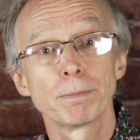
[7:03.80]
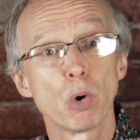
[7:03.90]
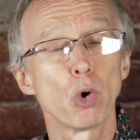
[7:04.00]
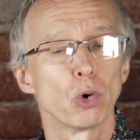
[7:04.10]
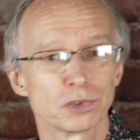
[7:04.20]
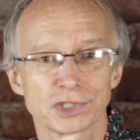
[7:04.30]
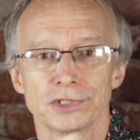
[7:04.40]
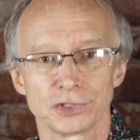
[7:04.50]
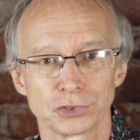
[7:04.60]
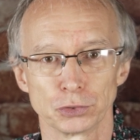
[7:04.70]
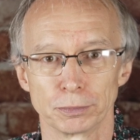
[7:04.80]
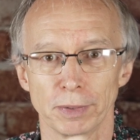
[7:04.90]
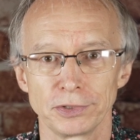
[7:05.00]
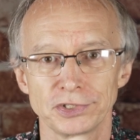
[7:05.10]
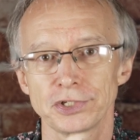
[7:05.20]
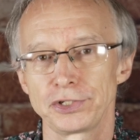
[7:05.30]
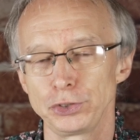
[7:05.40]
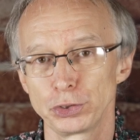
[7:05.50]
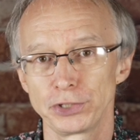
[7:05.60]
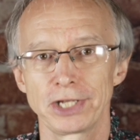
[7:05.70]
pause the storm mode so that
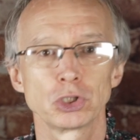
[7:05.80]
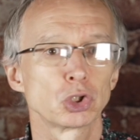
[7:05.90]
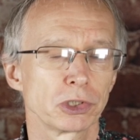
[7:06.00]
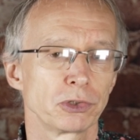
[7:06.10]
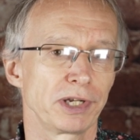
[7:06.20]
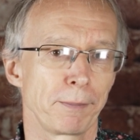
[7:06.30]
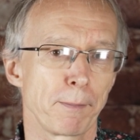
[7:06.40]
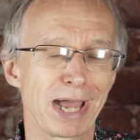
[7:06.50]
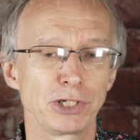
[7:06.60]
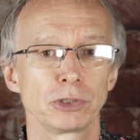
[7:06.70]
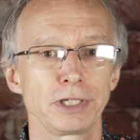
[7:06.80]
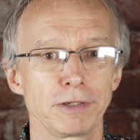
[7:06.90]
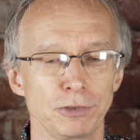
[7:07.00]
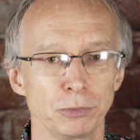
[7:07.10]
you can then trigger it manually if you